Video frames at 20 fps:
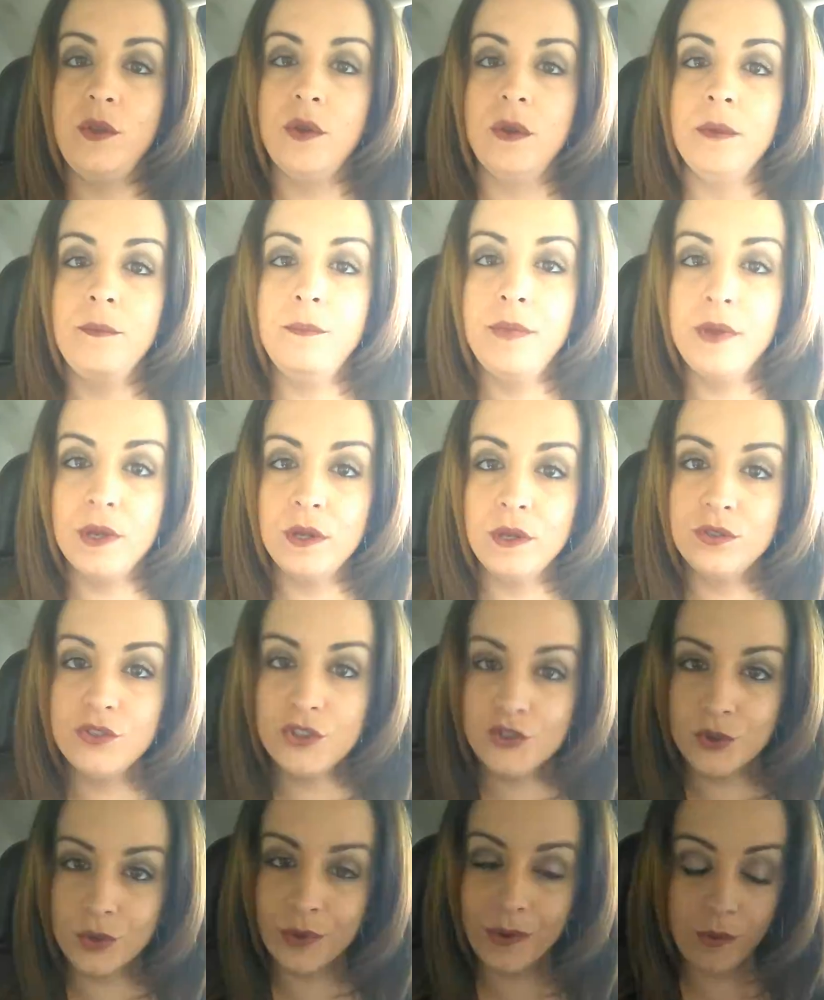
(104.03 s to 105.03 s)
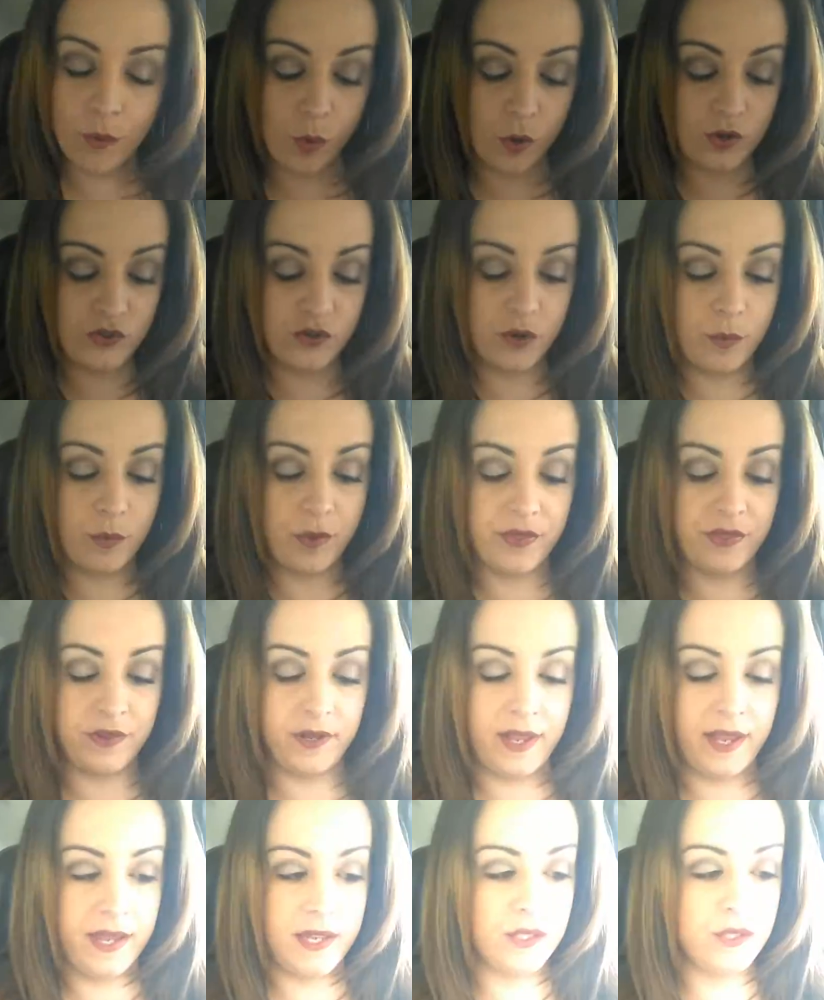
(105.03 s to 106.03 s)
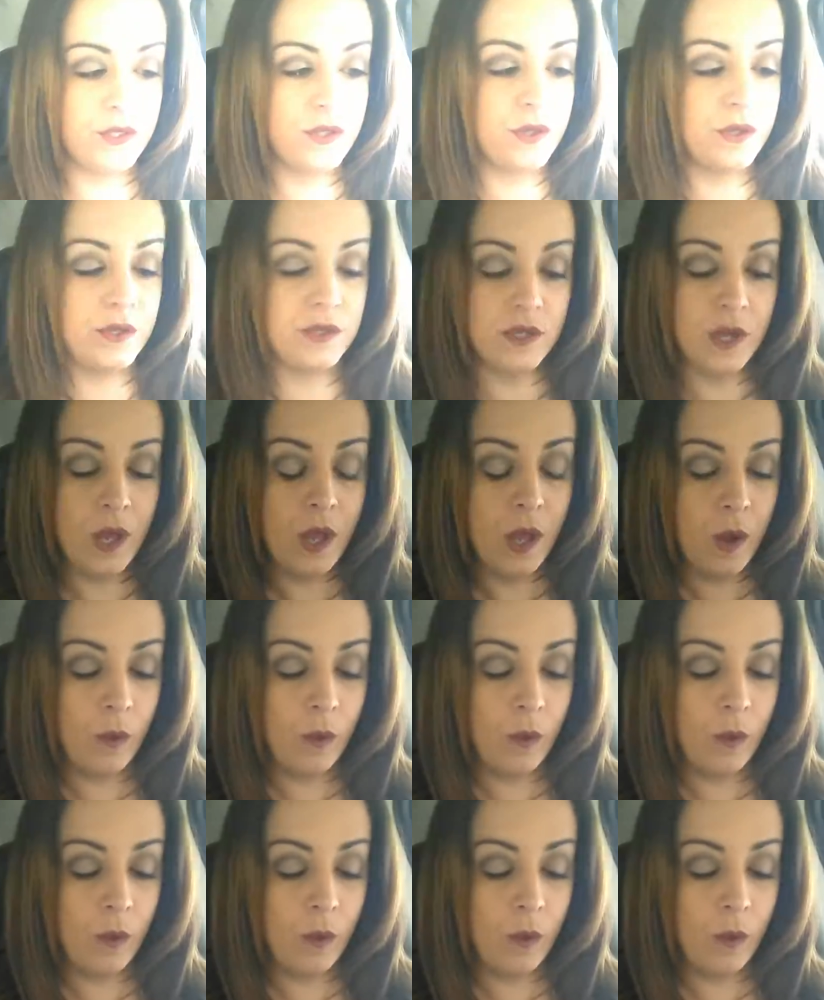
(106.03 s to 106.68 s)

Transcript: you can build your jewelry wardrobe with enhancers.